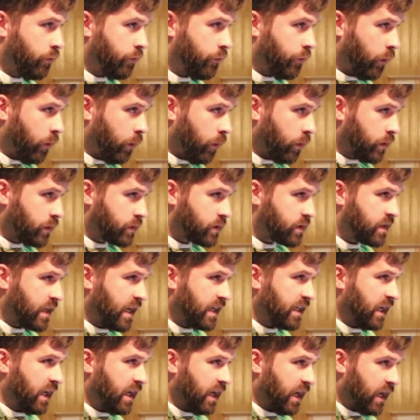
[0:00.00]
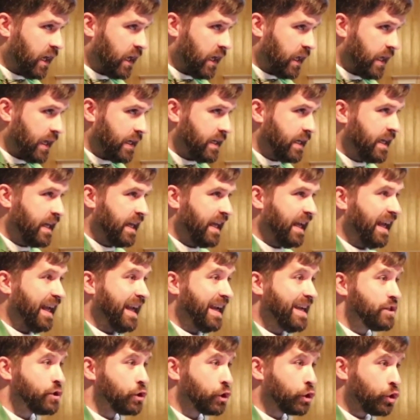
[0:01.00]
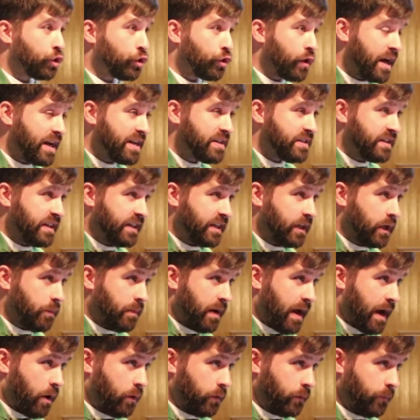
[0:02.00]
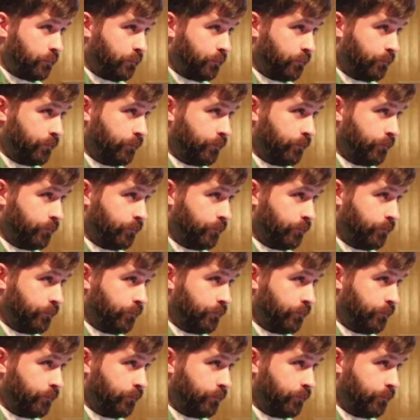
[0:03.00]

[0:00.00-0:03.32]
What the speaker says: folks that God is crazy about.